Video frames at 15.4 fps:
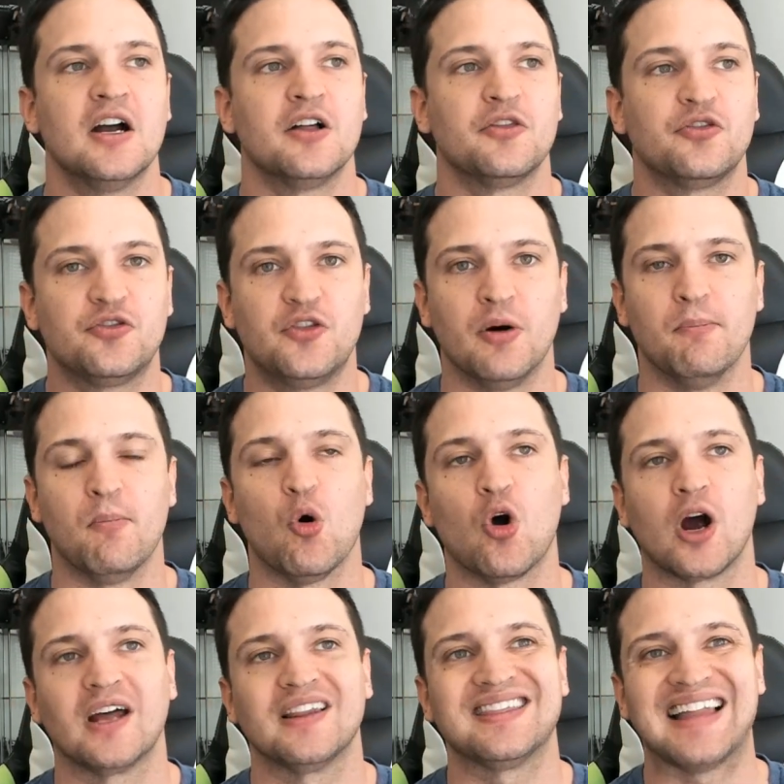the
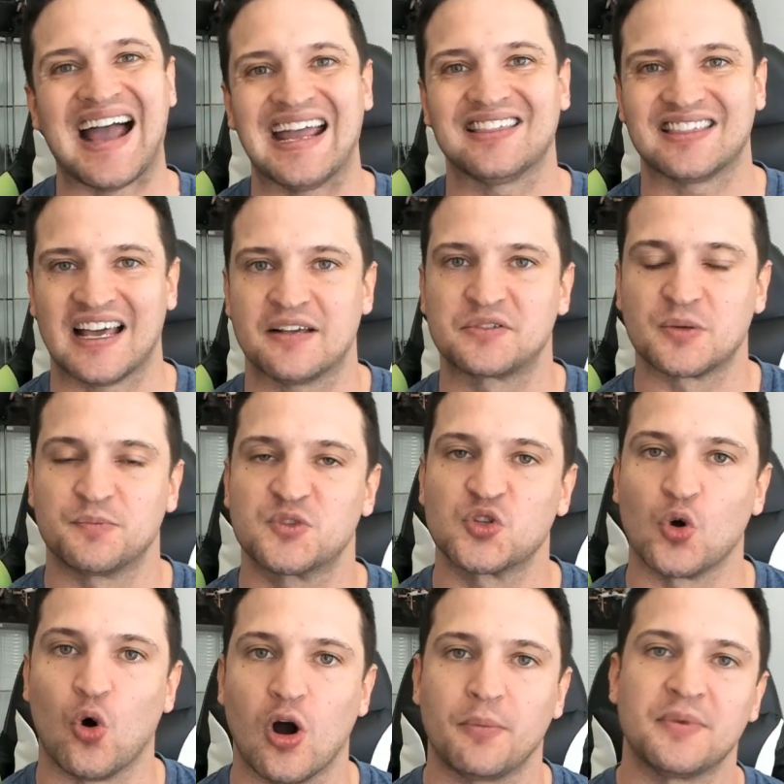more light that's
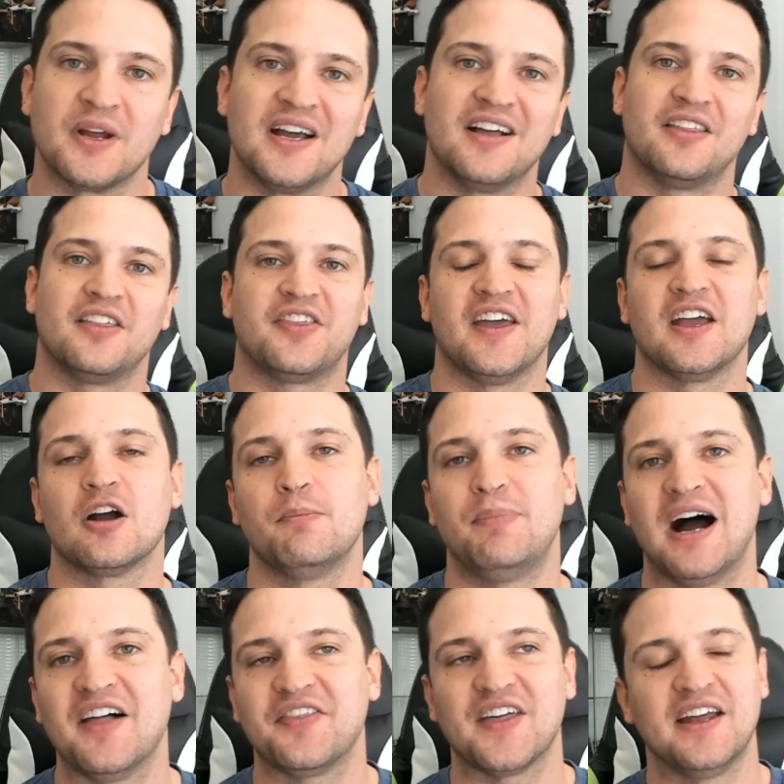absorbed. The thing
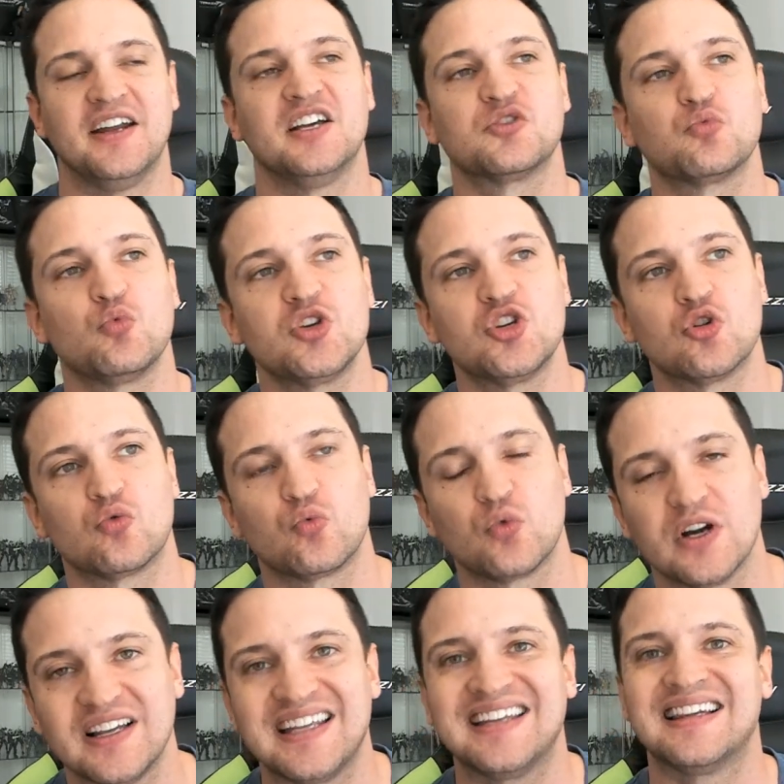about that is when you're
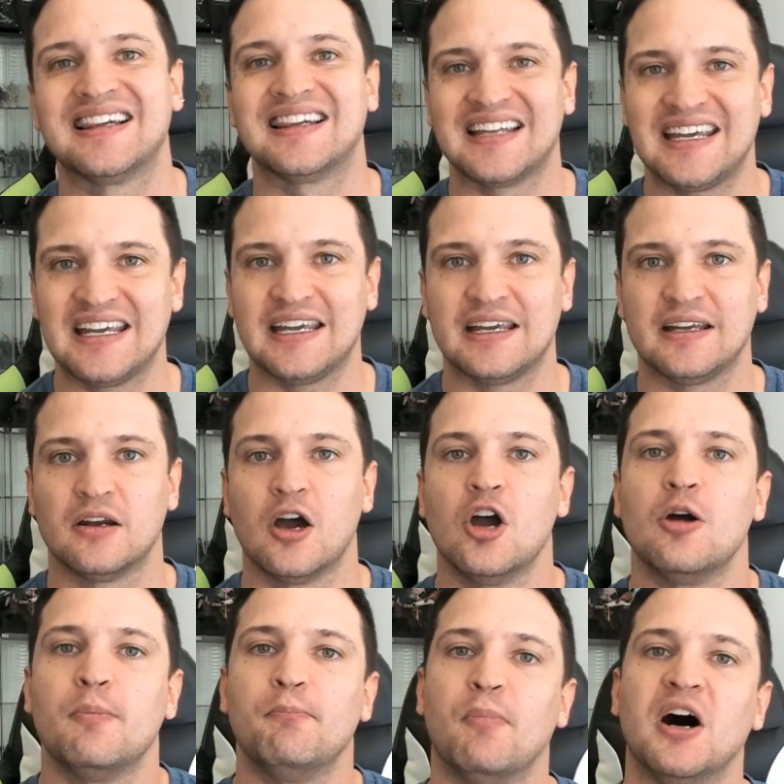really lean,
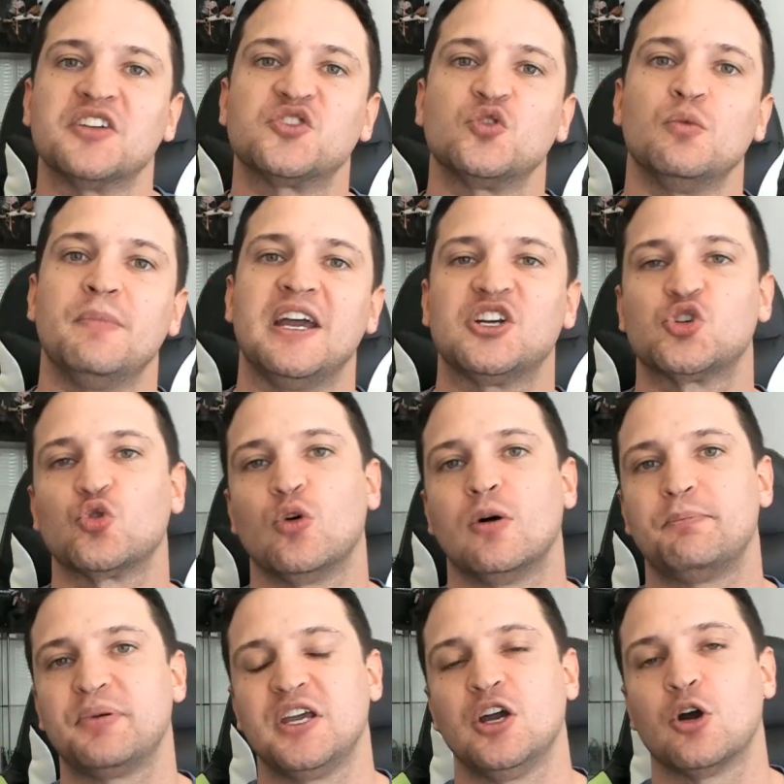muscle makes you
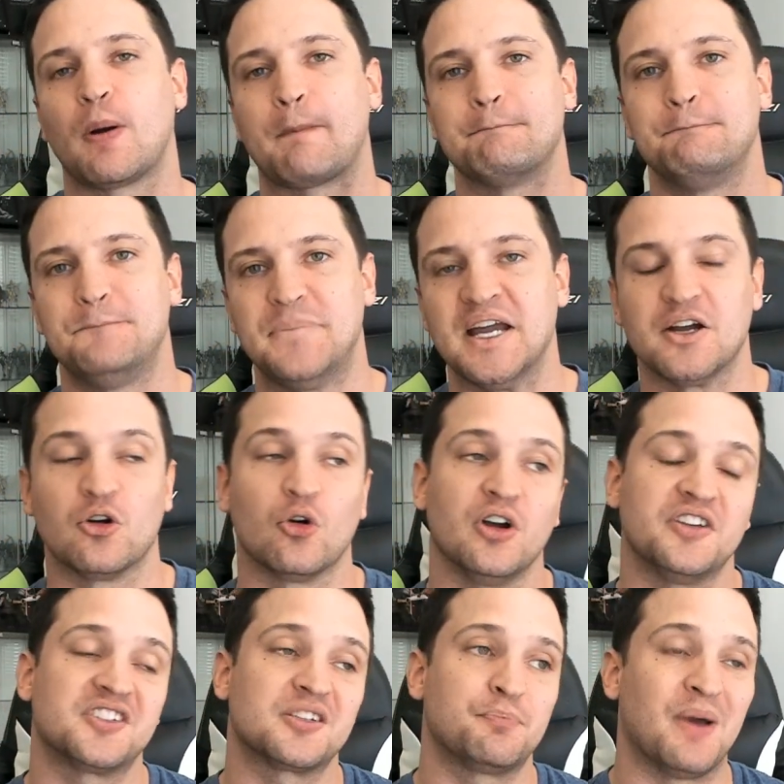appear bigger,
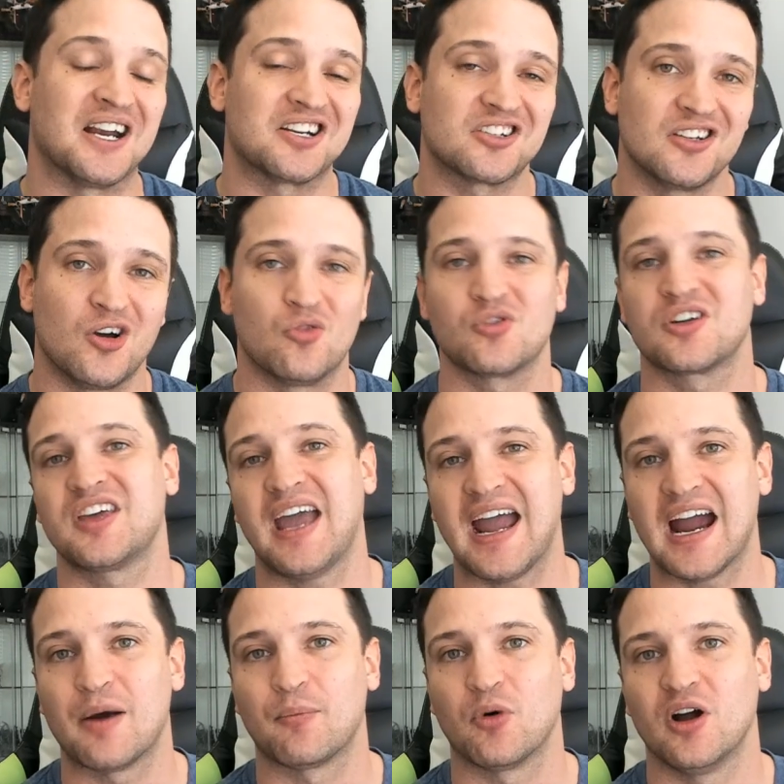especially on
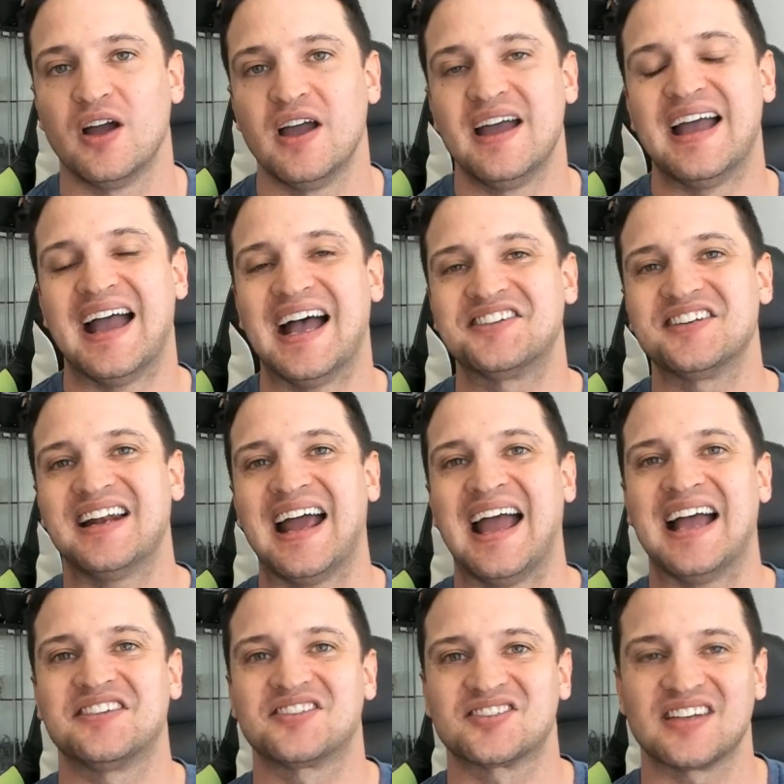camera, as it
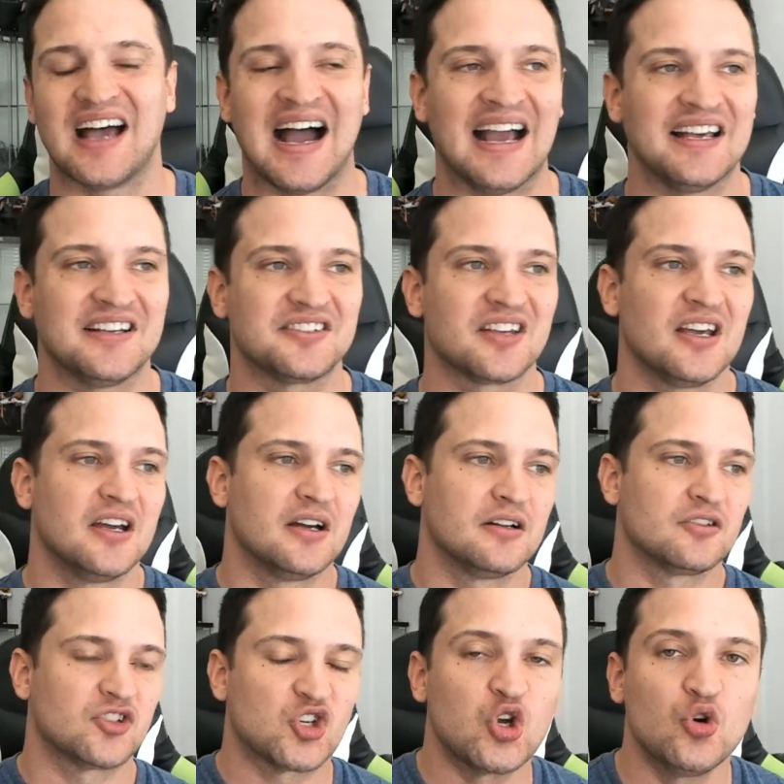adds size
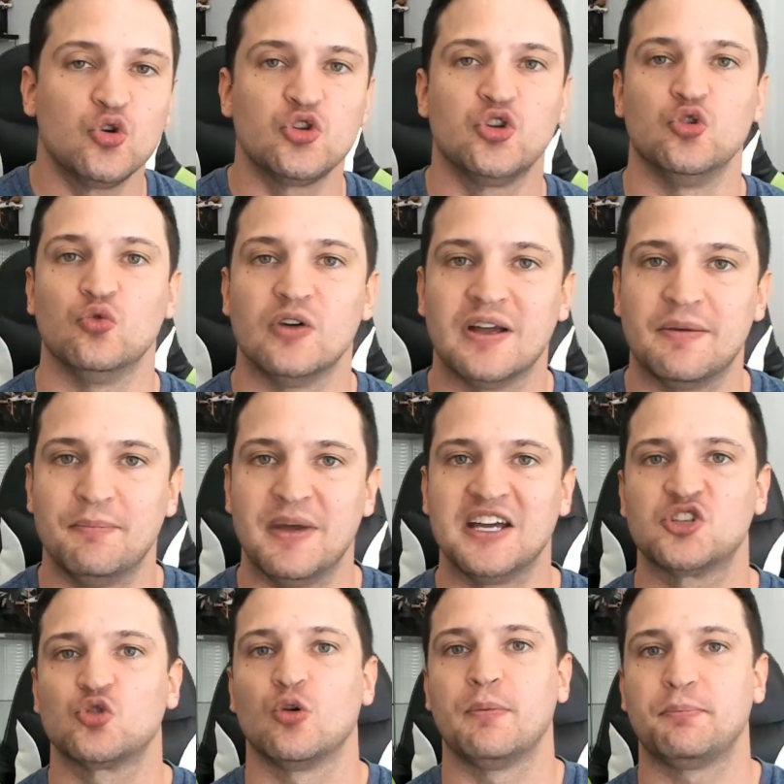to you. It
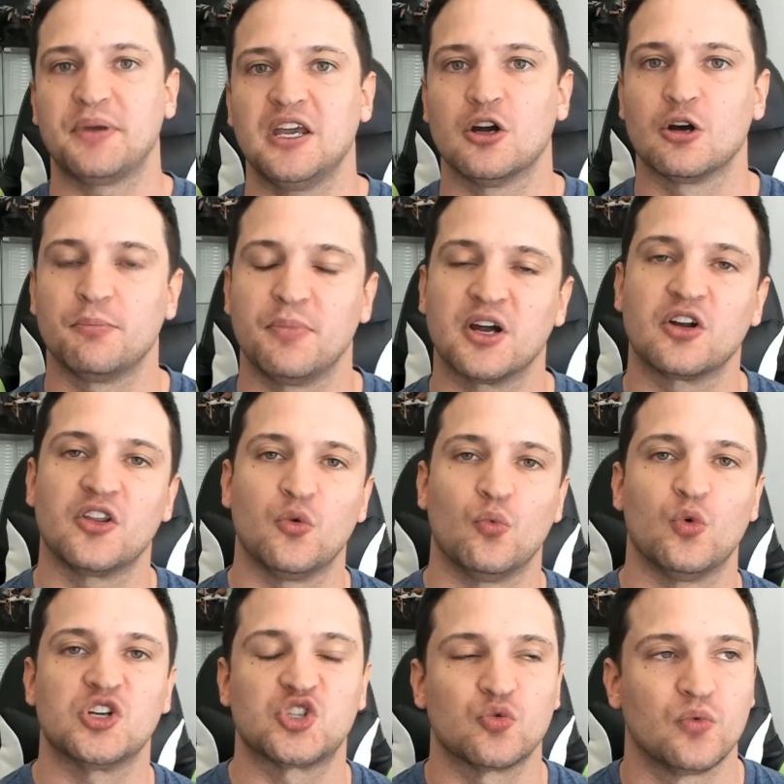makes you appear bigger than
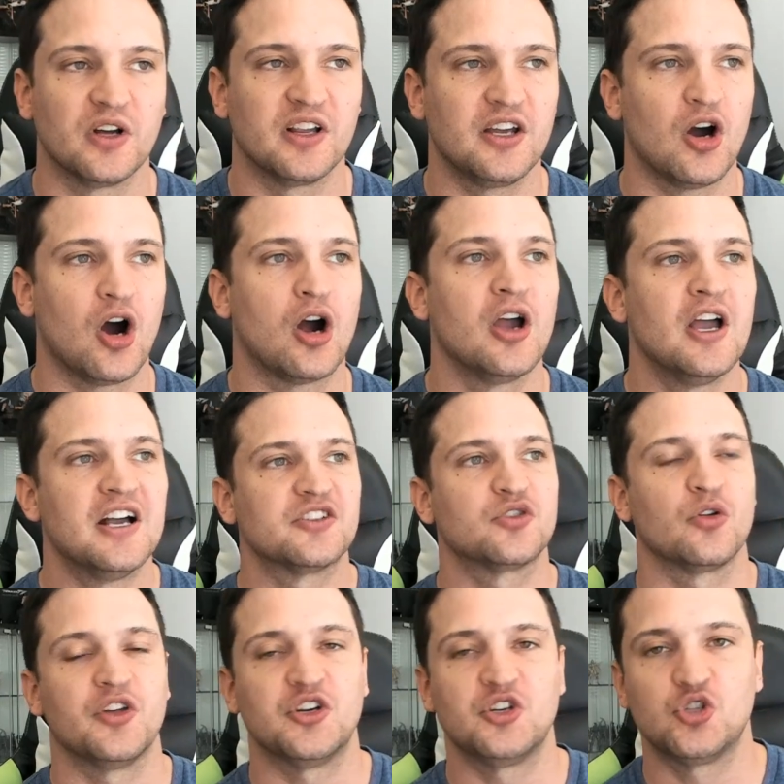what you really are.
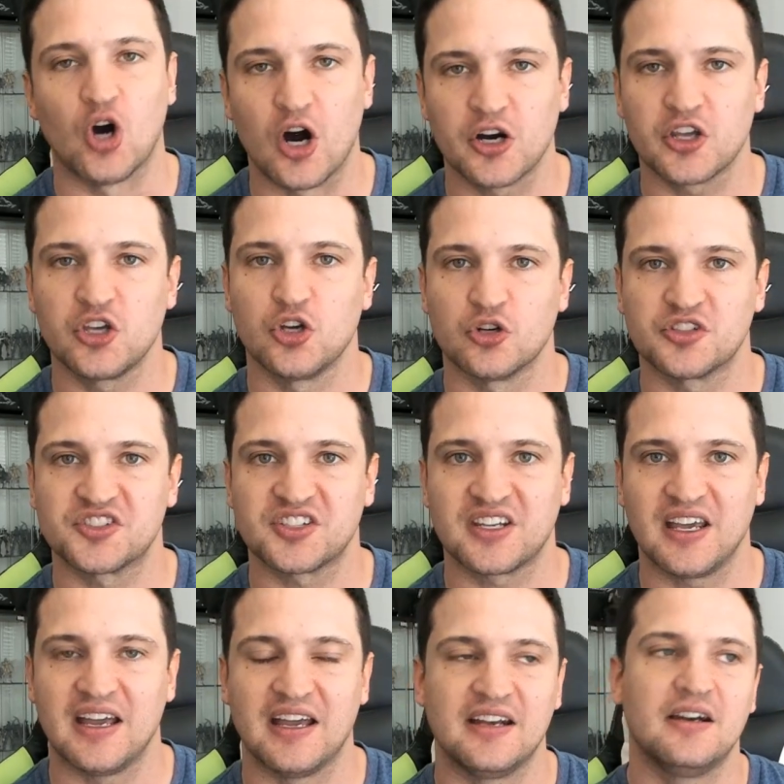So the darker your
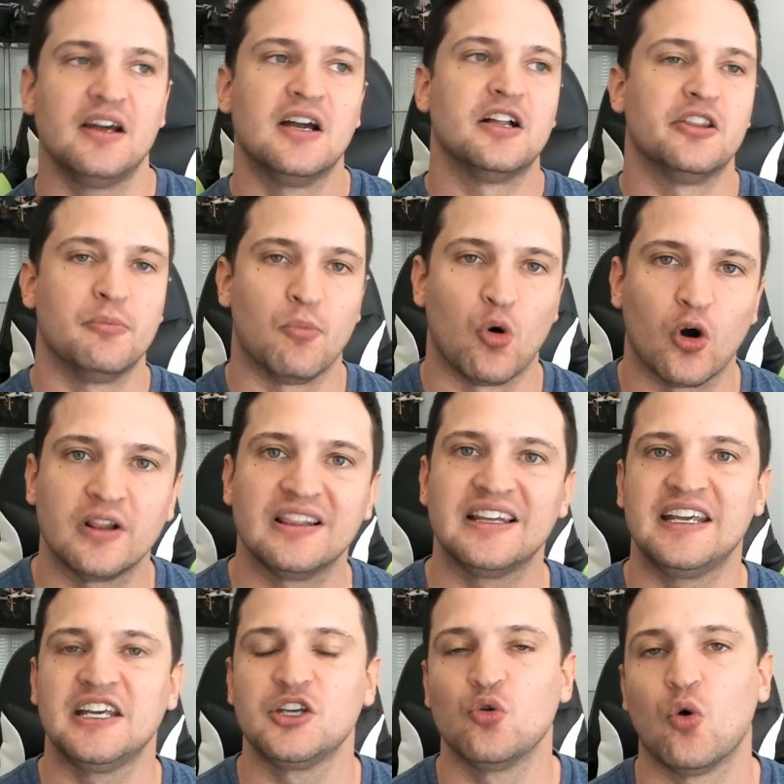skin, the more
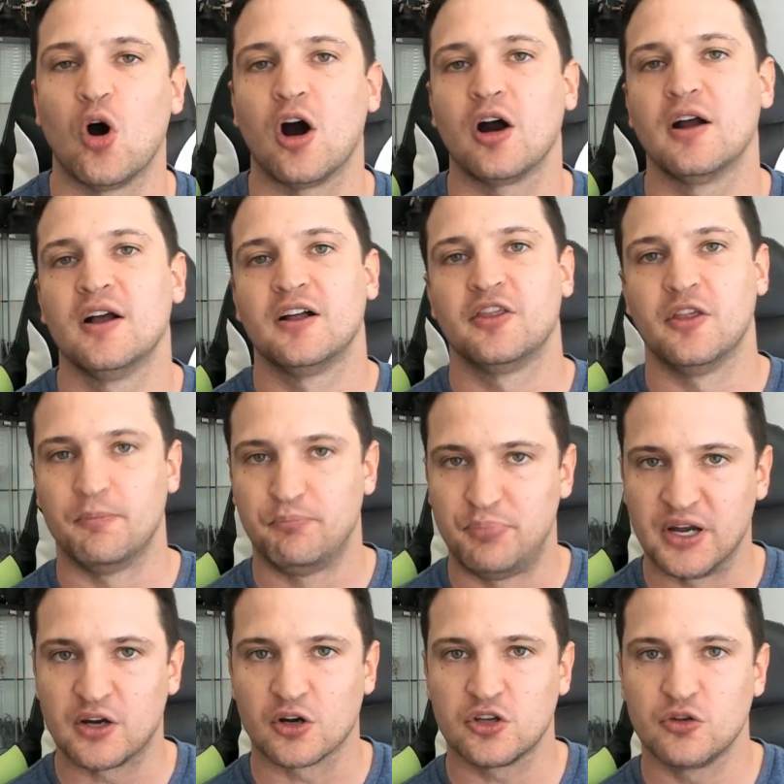lean you are, the
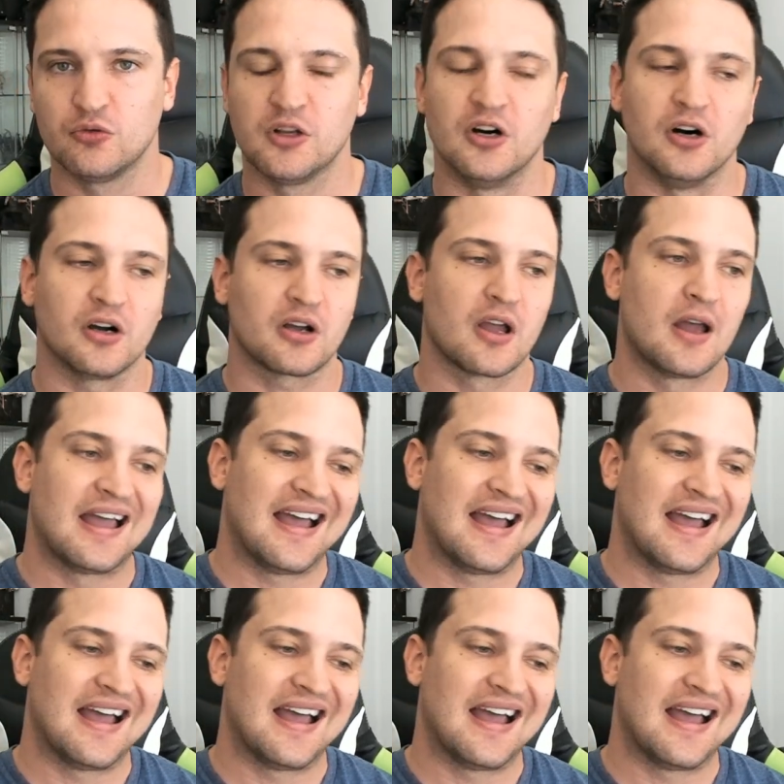bigger you look.